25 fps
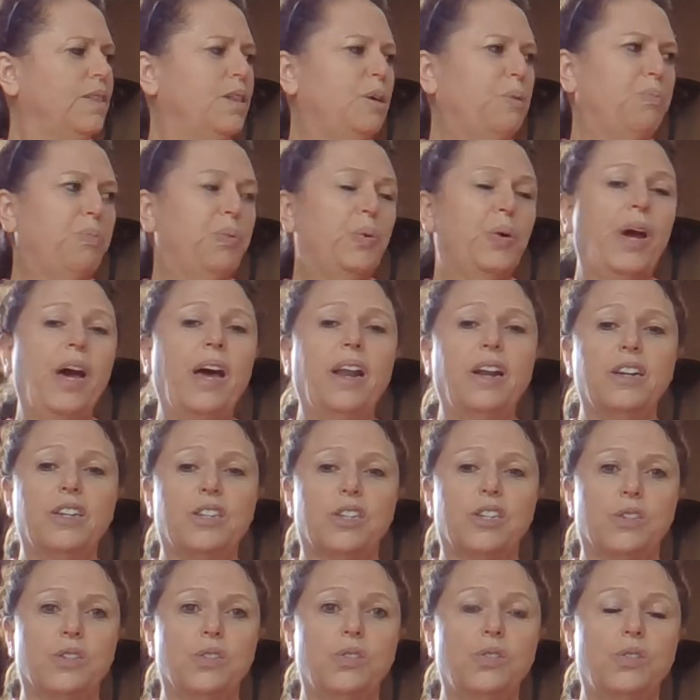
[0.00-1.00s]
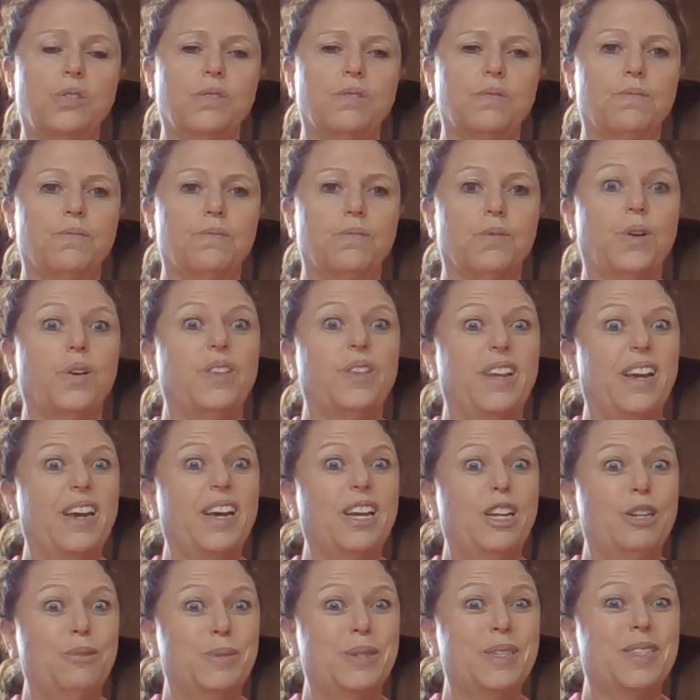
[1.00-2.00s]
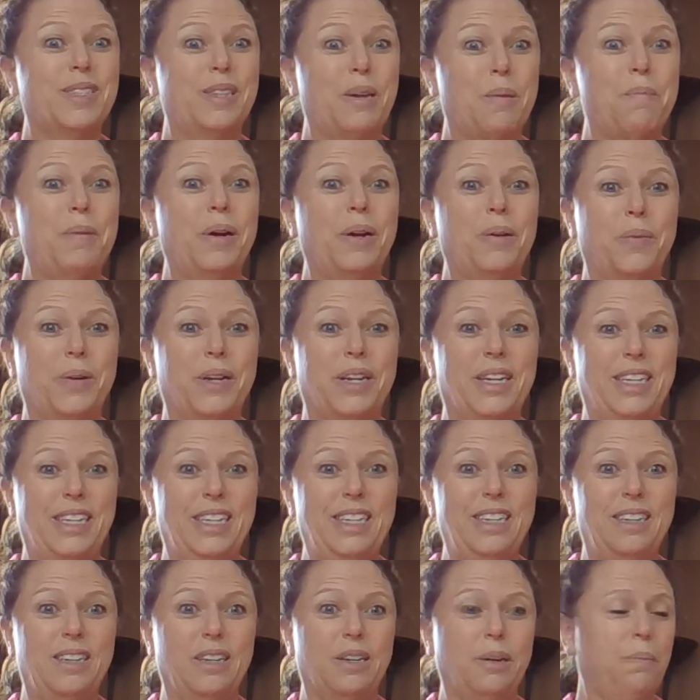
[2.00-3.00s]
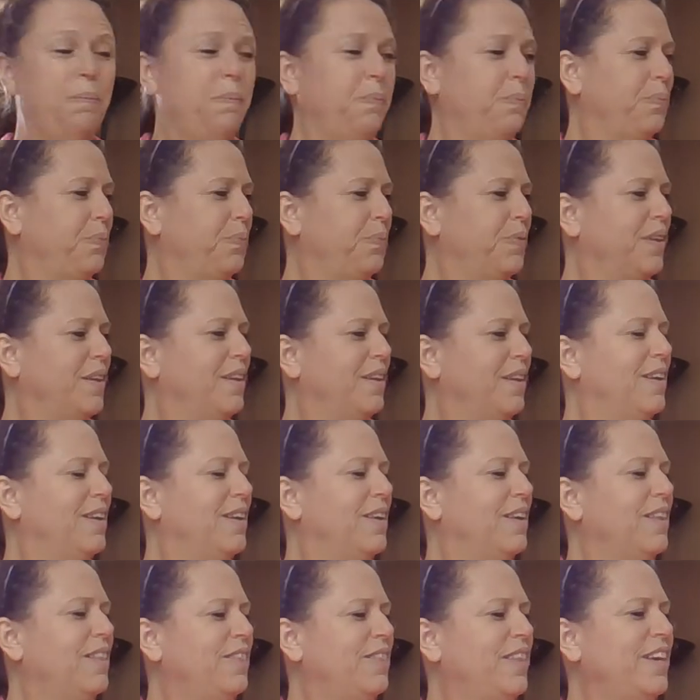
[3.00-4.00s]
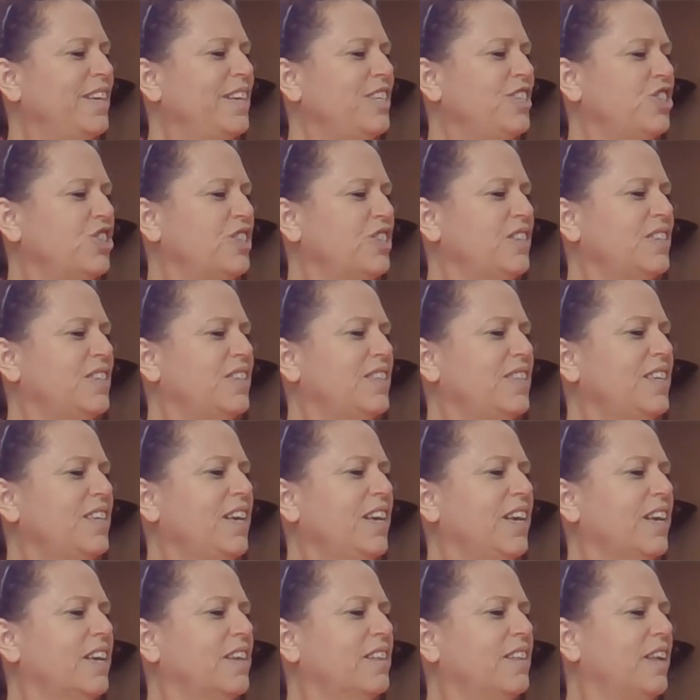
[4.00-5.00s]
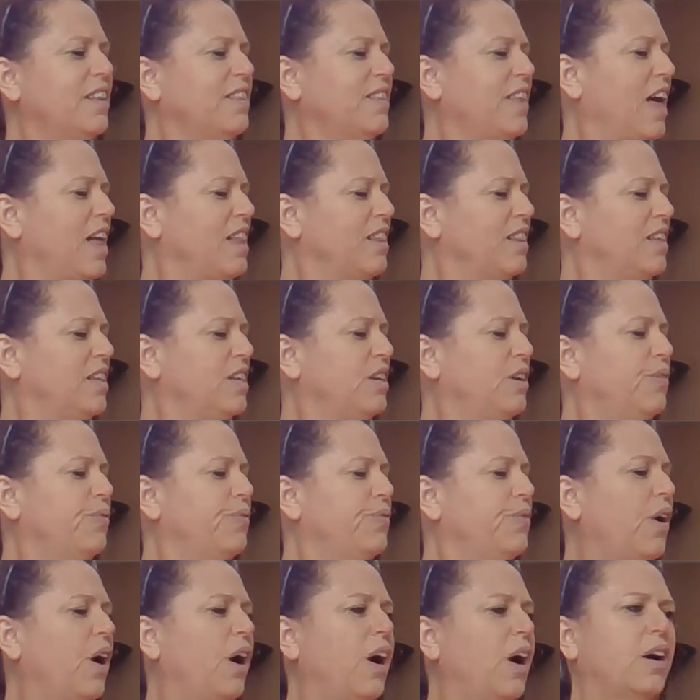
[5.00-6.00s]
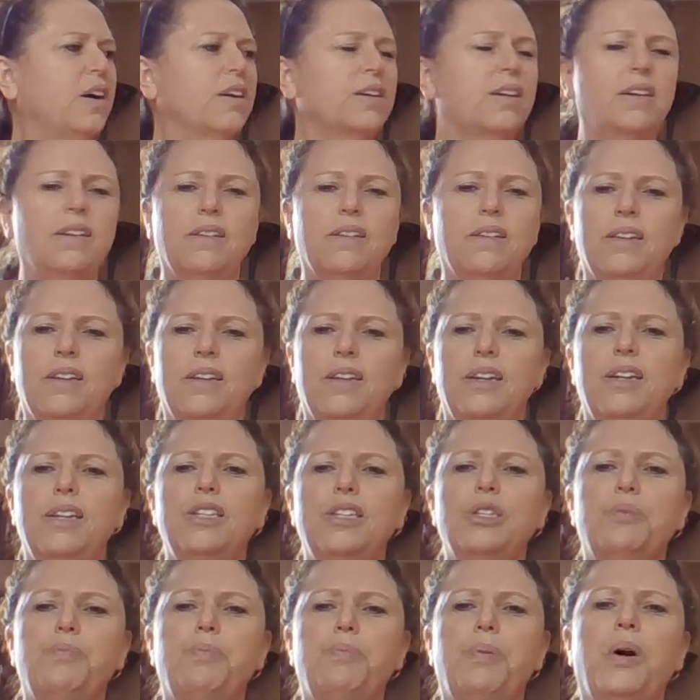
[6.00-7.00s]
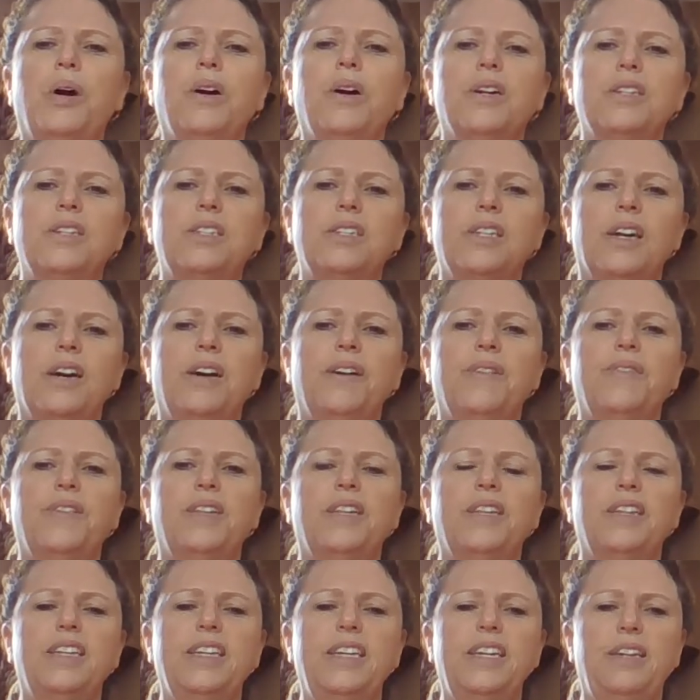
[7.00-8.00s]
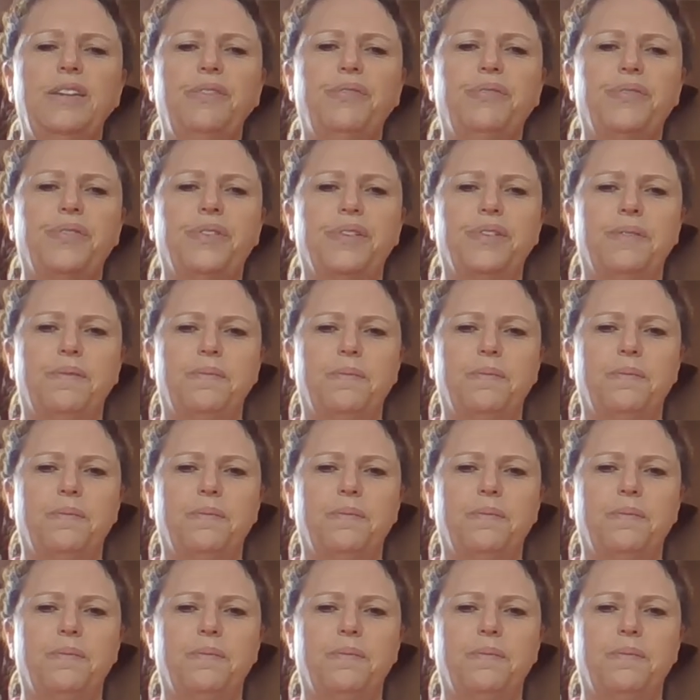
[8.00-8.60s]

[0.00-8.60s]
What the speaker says: The predators, or the animals that might want to eat him, they just think that that little frog is part of the leaf.